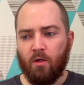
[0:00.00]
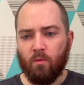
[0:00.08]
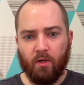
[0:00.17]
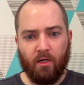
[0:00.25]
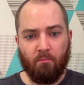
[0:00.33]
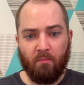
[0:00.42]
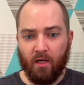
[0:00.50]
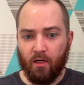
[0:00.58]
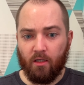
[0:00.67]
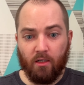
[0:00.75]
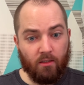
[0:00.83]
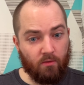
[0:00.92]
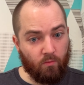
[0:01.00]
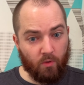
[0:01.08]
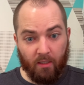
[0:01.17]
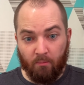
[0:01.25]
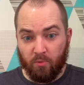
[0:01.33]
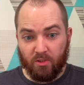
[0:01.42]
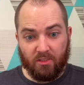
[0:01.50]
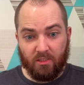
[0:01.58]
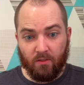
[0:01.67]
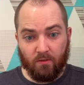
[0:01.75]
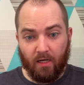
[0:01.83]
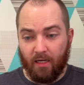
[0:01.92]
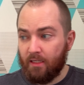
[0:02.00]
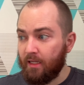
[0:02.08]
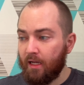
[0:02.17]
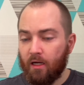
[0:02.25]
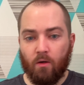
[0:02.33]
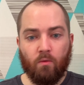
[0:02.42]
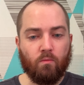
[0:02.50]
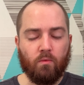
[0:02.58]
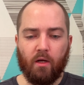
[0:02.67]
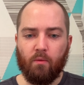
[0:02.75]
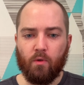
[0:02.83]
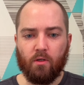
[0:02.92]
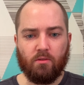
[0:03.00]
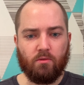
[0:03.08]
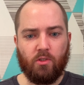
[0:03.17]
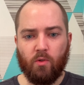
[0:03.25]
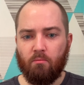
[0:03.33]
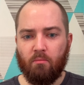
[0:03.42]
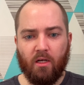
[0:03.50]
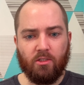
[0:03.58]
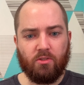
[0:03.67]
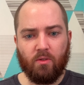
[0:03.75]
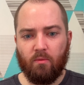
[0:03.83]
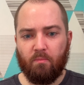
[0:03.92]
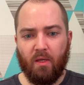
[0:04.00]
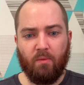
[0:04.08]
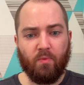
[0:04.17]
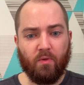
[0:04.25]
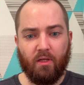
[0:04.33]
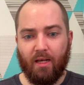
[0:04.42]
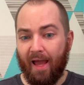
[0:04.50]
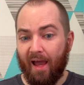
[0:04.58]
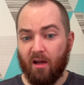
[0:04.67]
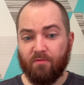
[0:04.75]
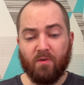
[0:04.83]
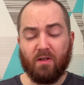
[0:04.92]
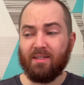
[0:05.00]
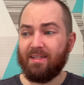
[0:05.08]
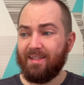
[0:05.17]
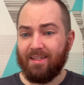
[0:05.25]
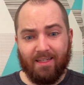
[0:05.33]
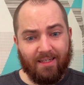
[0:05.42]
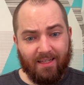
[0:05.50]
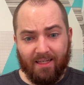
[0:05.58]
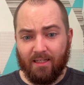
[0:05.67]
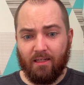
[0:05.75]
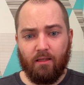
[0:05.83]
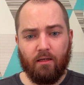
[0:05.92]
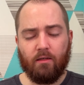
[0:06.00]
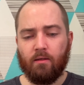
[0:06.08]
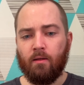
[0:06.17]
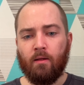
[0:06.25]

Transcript: We're in America, we're in Brazil right now, and we're doing ministry with people in Africa and in India.